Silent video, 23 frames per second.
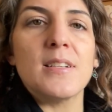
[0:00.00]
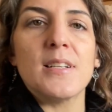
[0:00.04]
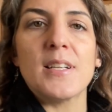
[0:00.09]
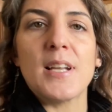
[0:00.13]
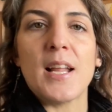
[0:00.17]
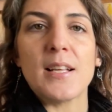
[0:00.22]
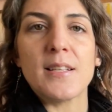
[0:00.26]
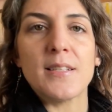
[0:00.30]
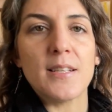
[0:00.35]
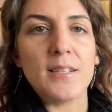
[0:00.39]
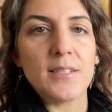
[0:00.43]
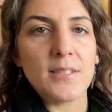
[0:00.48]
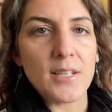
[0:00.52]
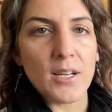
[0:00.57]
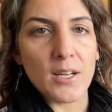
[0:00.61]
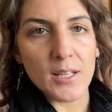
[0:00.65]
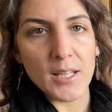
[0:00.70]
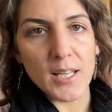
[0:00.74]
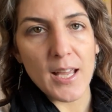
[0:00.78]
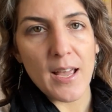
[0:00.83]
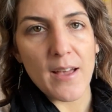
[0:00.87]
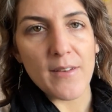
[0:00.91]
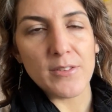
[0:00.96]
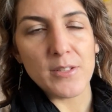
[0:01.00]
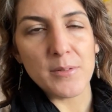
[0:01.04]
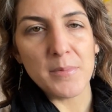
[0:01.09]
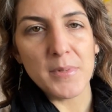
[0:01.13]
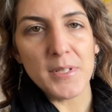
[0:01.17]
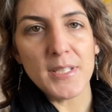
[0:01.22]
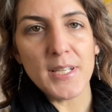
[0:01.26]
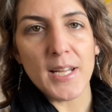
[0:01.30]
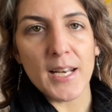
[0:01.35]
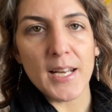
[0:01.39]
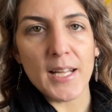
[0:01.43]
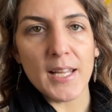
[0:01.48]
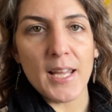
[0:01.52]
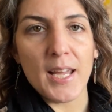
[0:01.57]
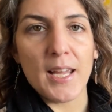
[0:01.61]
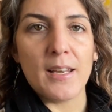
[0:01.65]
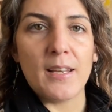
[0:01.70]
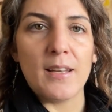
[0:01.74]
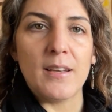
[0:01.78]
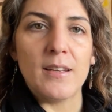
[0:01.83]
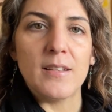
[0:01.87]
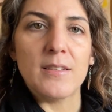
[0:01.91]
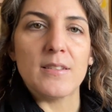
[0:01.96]
necessarily have to be
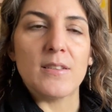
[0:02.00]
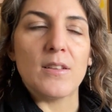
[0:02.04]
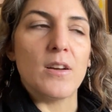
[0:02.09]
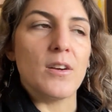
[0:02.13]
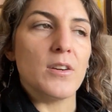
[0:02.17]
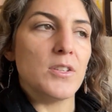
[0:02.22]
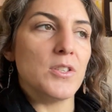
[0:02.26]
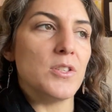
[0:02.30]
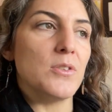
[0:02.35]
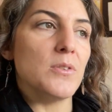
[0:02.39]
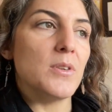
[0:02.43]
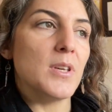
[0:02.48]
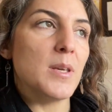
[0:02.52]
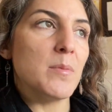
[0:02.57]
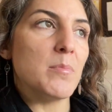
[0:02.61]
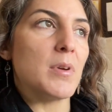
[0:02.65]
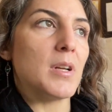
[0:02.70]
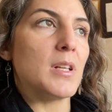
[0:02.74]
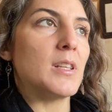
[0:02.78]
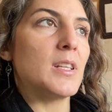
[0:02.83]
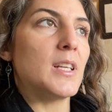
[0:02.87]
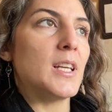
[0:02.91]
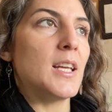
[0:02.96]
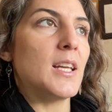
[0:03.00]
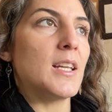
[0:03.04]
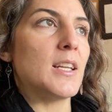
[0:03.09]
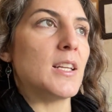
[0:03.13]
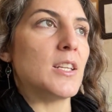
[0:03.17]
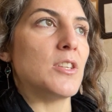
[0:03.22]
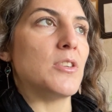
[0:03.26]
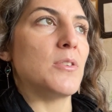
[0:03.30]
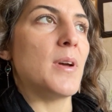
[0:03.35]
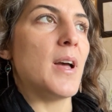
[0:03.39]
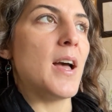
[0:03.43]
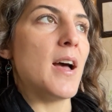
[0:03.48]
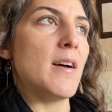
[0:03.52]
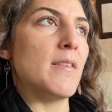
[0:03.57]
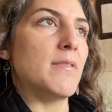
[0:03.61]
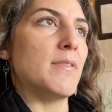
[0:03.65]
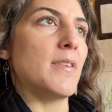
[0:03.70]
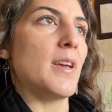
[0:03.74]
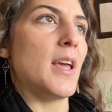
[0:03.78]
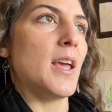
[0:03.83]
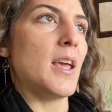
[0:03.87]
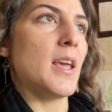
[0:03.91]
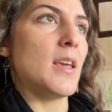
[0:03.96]
dedicated, as long as you keep it clean and you have
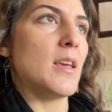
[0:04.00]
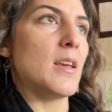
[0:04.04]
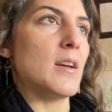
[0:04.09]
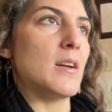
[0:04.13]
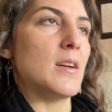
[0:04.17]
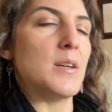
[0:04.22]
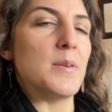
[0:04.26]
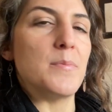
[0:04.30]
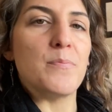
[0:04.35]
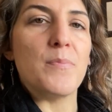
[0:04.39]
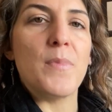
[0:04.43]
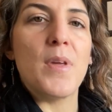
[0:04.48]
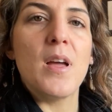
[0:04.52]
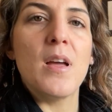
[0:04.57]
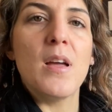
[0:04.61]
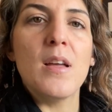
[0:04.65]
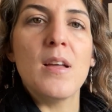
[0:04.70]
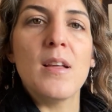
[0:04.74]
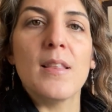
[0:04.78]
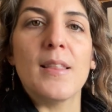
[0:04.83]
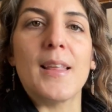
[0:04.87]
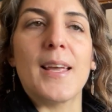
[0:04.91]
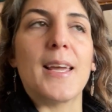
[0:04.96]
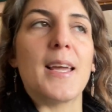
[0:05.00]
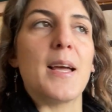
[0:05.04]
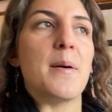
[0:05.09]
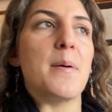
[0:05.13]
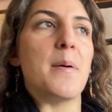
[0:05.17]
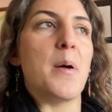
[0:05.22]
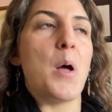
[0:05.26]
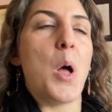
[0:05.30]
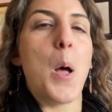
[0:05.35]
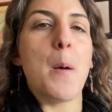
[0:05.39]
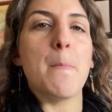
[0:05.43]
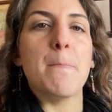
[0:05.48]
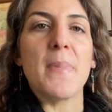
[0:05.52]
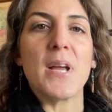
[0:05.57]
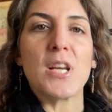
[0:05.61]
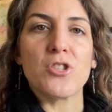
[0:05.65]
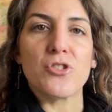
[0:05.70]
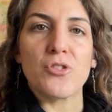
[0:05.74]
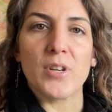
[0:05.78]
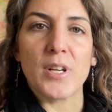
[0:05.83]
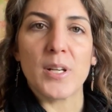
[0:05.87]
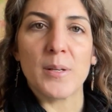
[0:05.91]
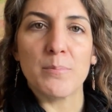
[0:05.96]
a
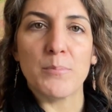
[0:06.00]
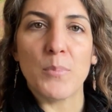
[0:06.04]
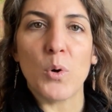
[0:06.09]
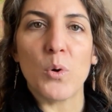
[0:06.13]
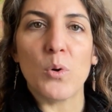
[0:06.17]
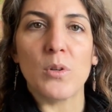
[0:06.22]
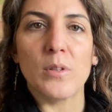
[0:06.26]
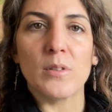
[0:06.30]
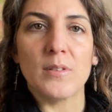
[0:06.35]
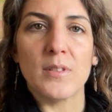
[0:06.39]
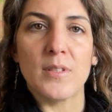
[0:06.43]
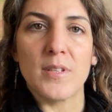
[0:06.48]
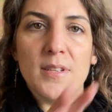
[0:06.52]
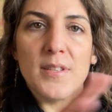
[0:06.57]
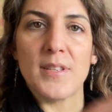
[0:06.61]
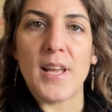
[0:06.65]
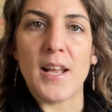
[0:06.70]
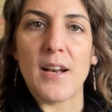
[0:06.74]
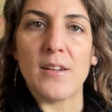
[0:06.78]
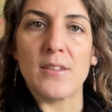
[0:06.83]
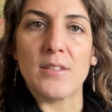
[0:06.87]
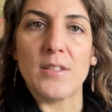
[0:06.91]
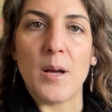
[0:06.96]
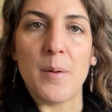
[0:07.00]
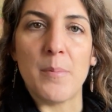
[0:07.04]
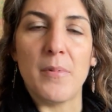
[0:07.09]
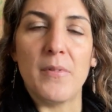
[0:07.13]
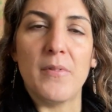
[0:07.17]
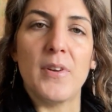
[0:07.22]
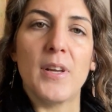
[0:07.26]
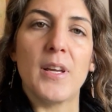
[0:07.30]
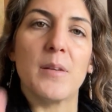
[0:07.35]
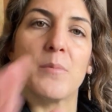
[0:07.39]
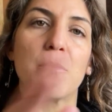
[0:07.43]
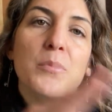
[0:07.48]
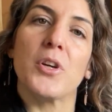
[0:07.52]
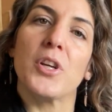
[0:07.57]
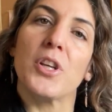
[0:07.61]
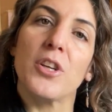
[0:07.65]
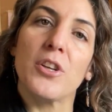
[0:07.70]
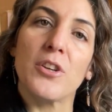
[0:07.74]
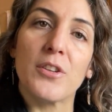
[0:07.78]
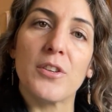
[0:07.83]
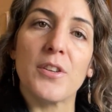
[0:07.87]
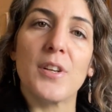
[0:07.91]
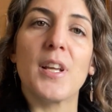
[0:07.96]
measuring bowl to set on top of it and put
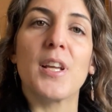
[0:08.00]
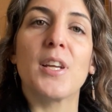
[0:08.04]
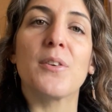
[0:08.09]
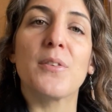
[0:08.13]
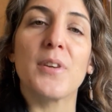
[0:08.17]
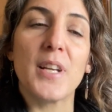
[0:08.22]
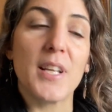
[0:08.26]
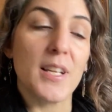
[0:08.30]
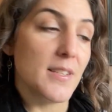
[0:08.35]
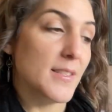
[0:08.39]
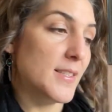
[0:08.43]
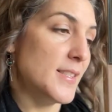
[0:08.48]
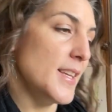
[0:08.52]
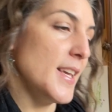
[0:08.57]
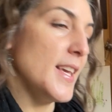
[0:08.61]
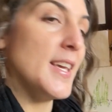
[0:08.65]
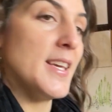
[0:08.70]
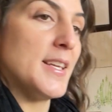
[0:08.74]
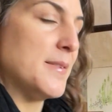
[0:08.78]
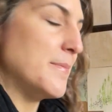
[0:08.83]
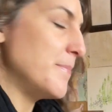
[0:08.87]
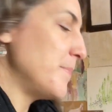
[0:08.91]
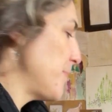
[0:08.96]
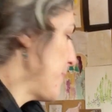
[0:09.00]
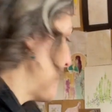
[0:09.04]
your ingredients in.